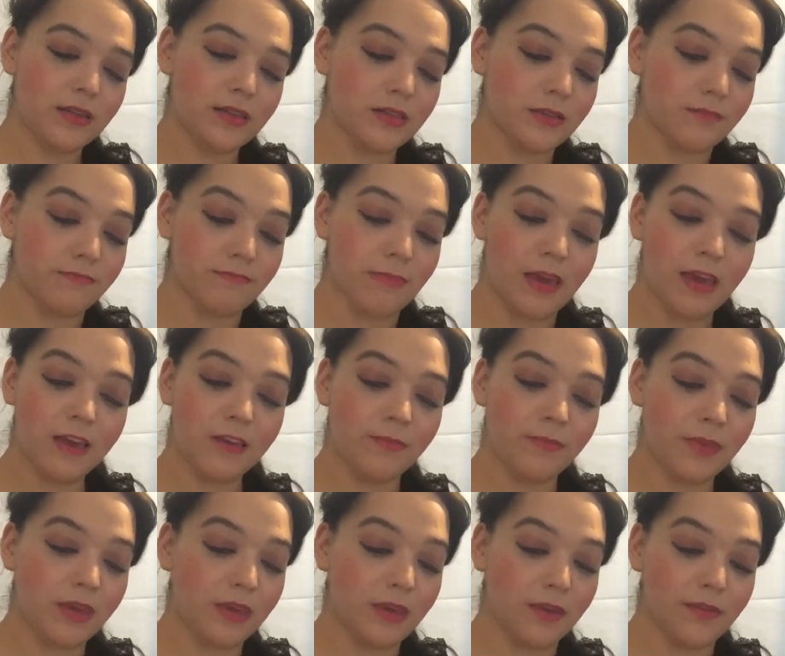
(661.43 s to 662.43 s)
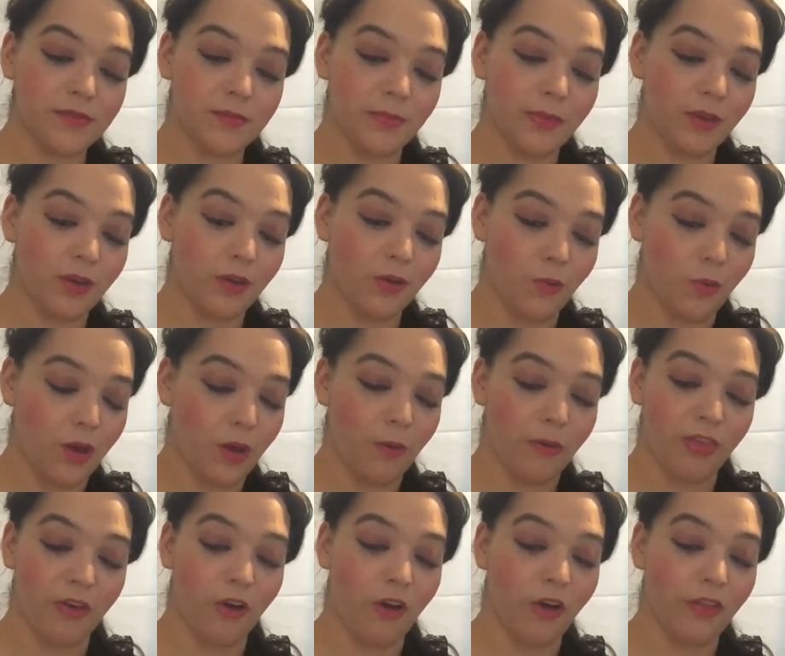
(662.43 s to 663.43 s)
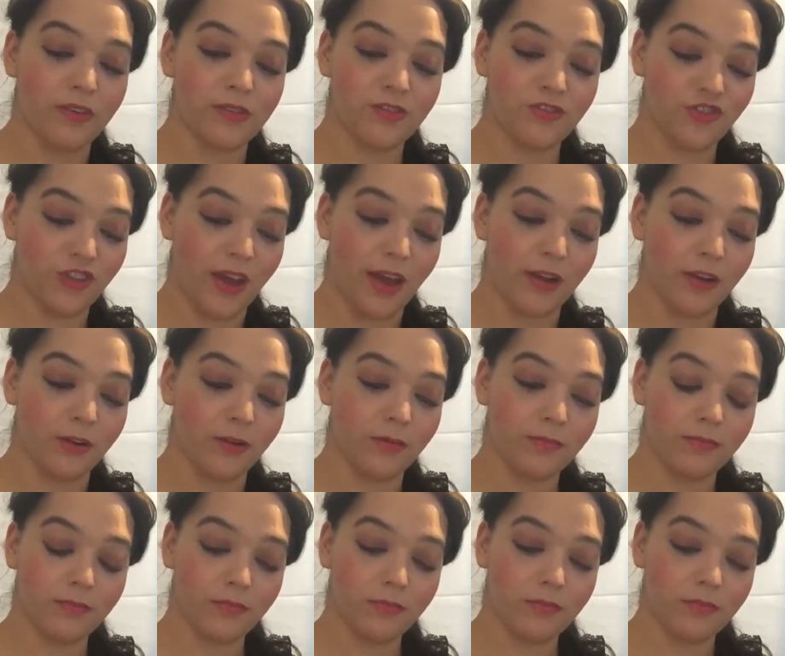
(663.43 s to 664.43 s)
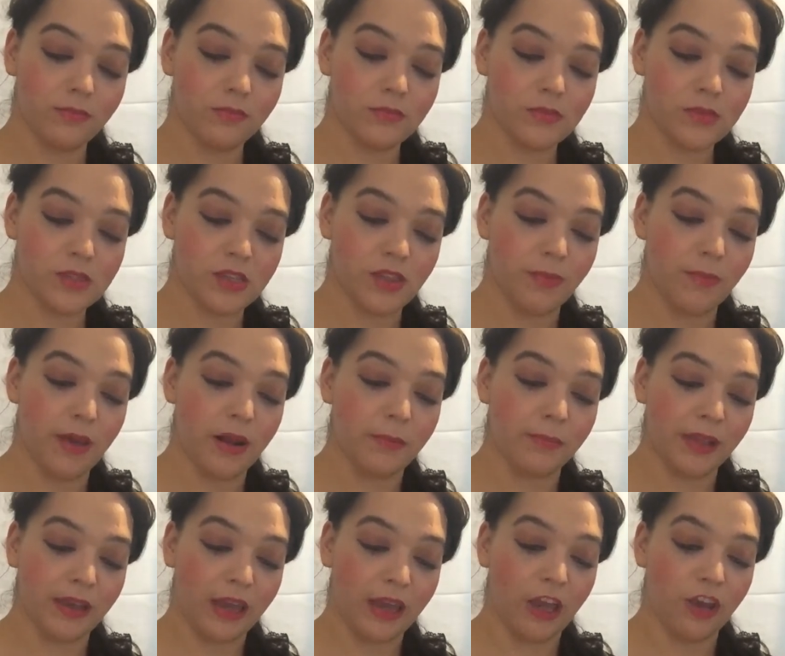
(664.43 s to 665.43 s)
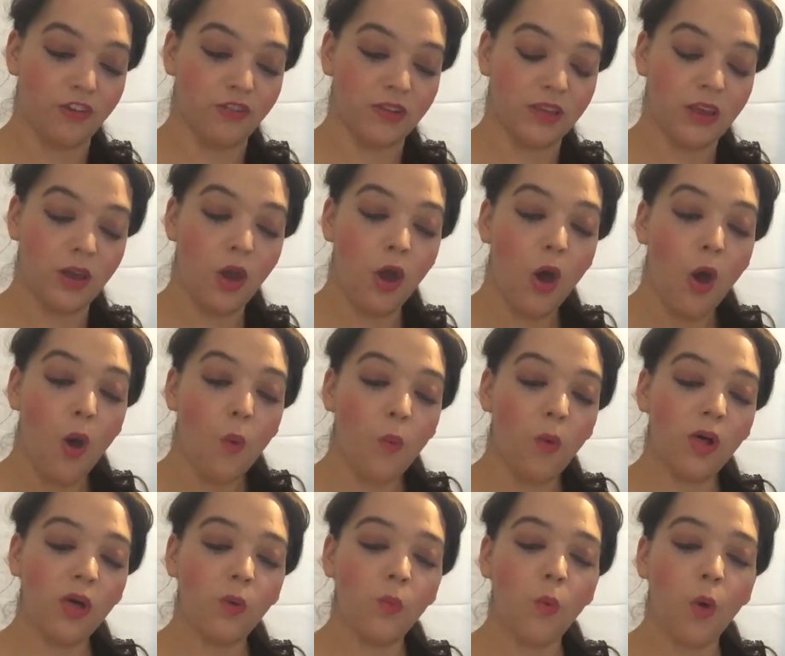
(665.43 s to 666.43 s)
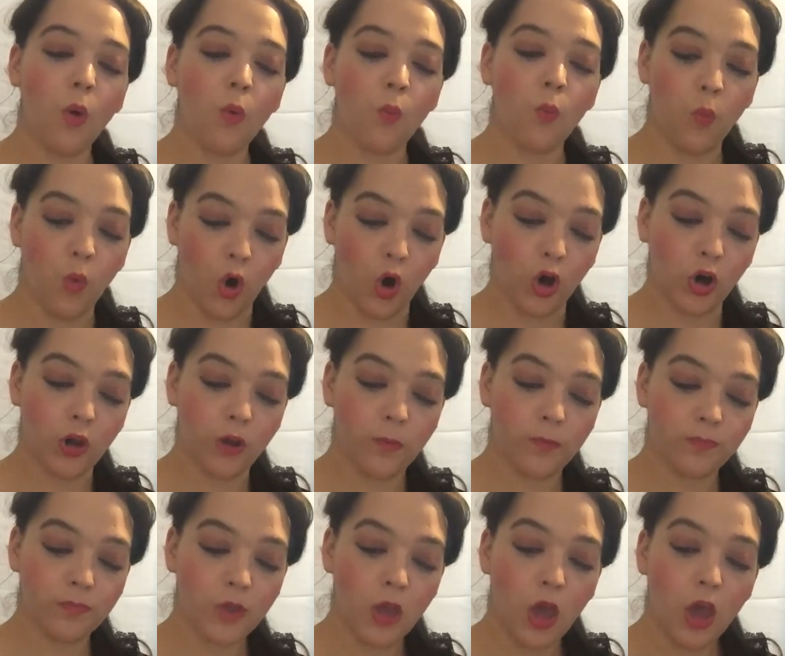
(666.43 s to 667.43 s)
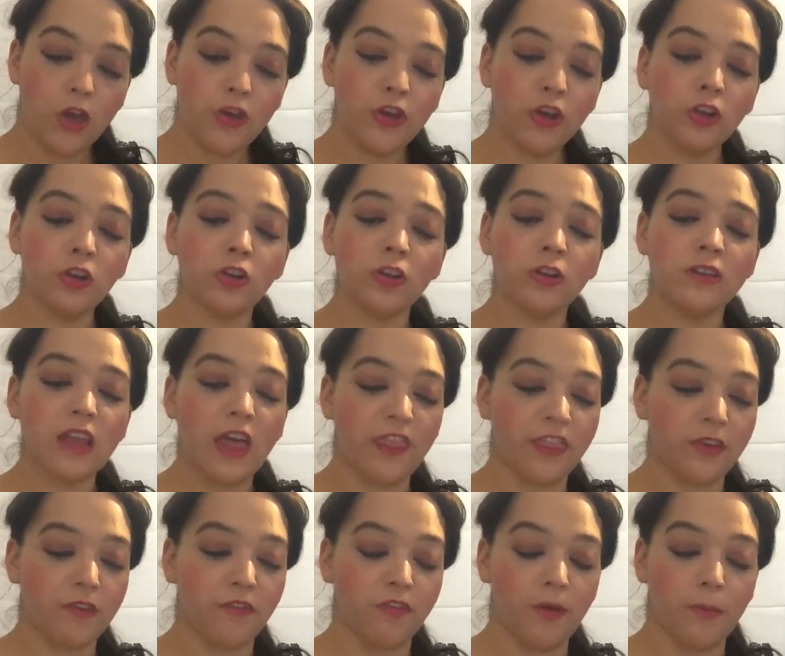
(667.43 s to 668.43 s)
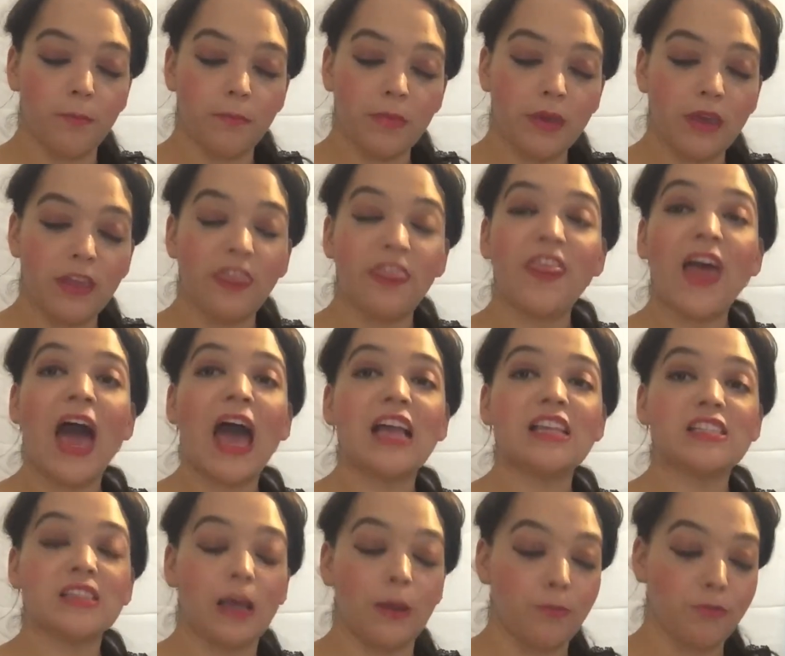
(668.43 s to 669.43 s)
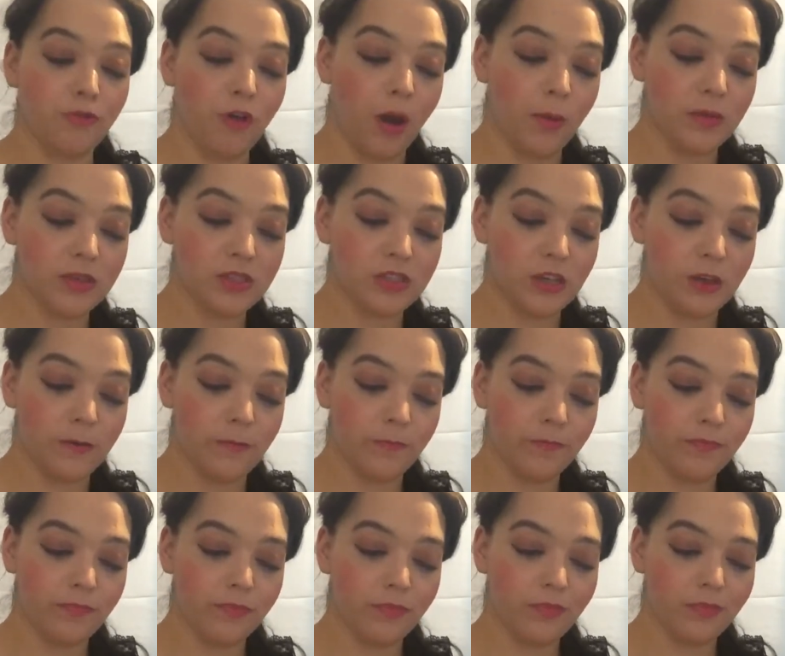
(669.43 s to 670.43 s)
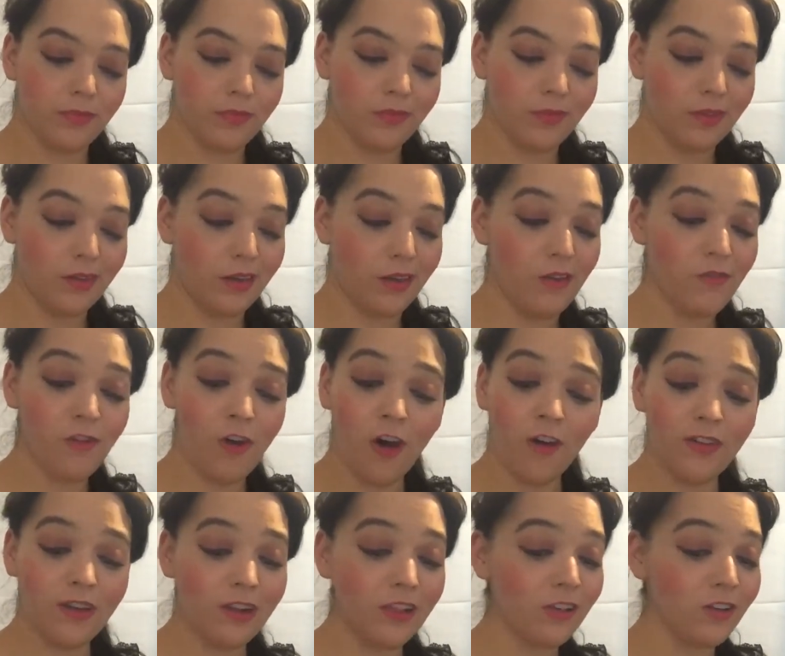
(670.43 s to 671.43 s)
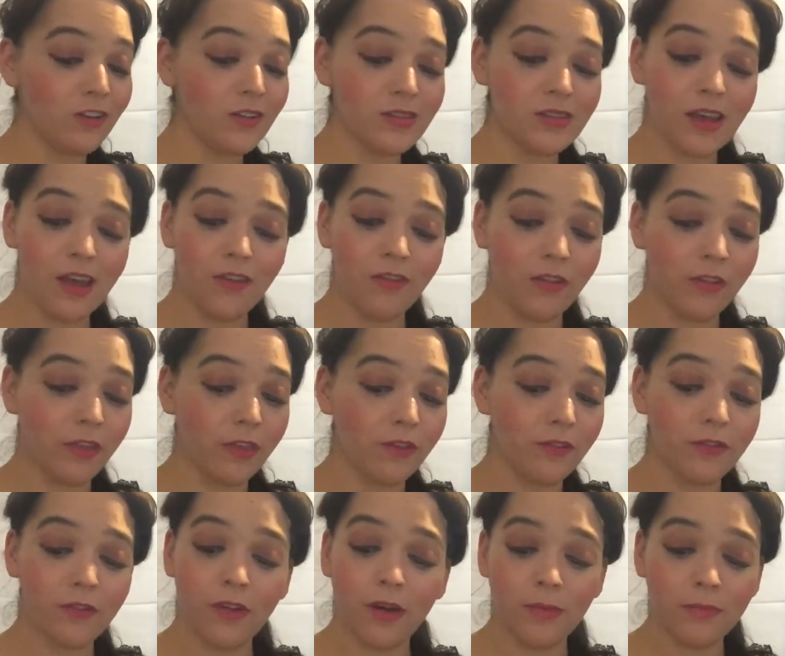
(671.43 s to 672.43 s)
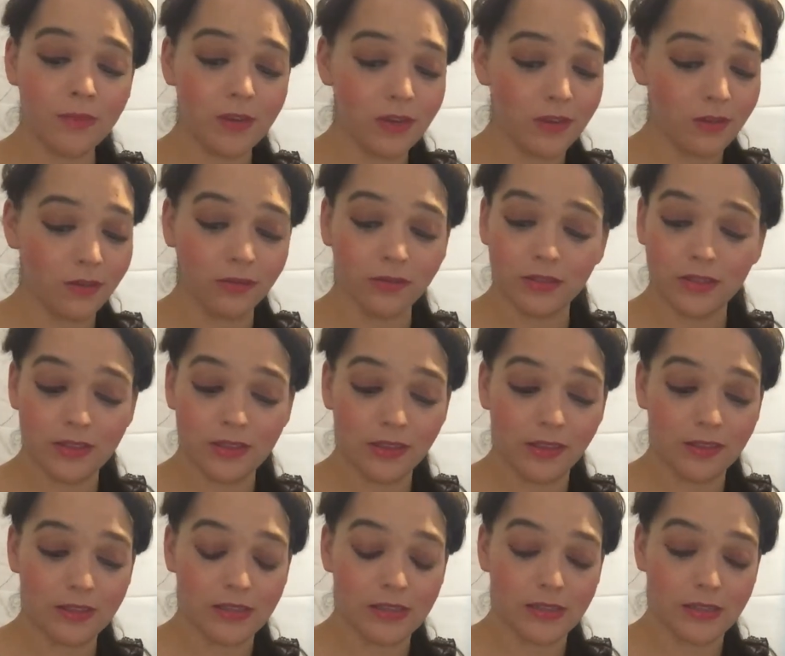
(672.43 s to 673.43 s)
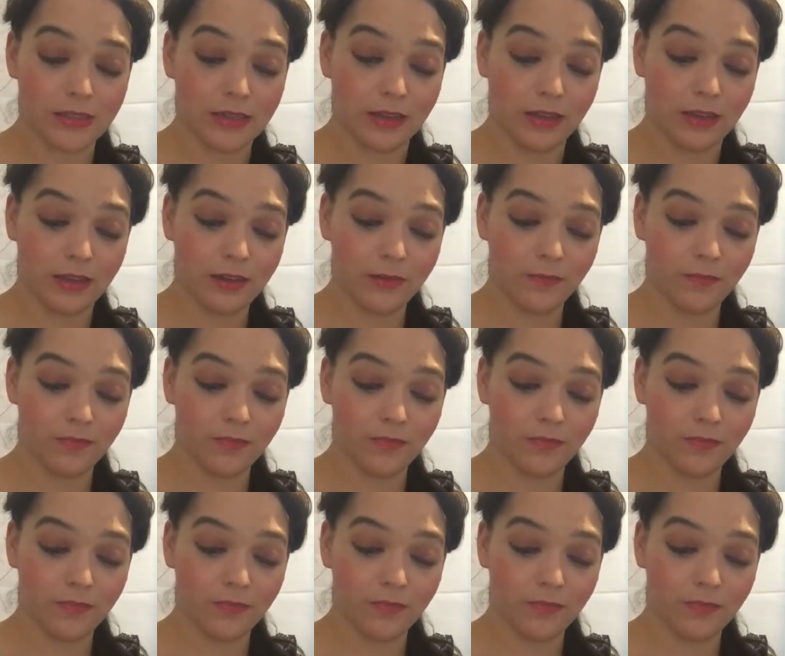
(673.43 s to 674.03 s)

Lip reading: to make me give something away with all this chatter, said the man in black angrily. Well, it won't work. You'll learn nothing from me, that I promise you. I've already learned everything from you, said the Sicilian.